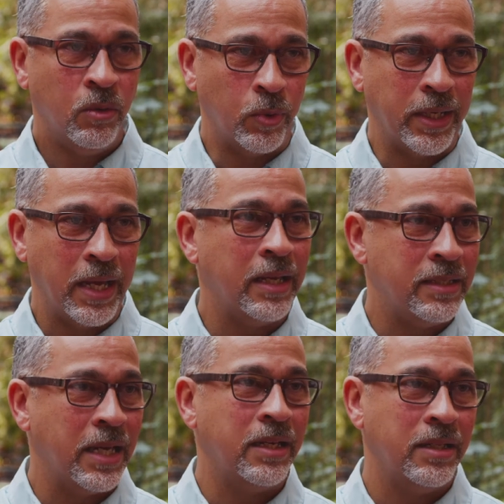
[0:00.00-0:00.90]
we
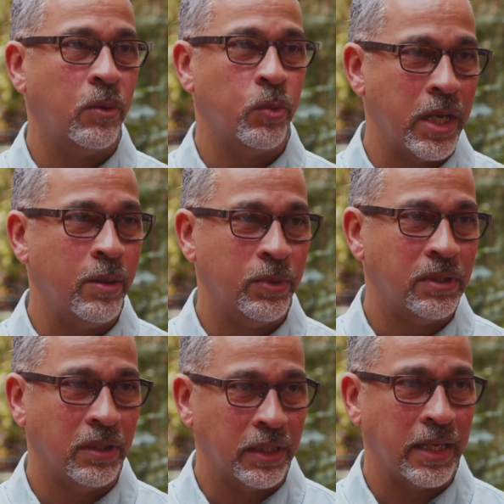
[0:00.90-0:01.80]
had data that we were able
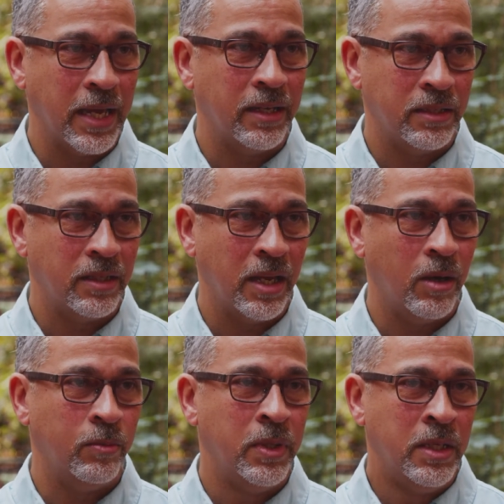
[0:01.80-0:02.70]
to look at to
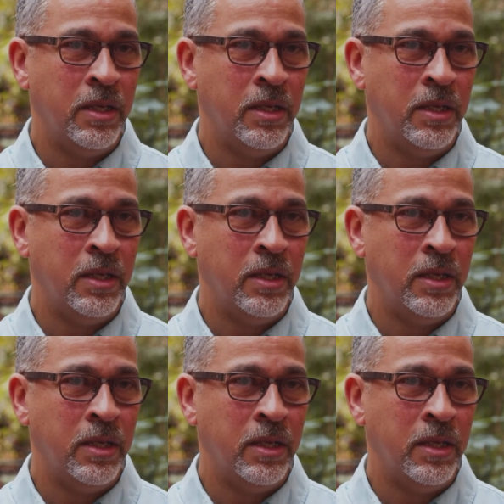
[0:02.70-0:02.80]
help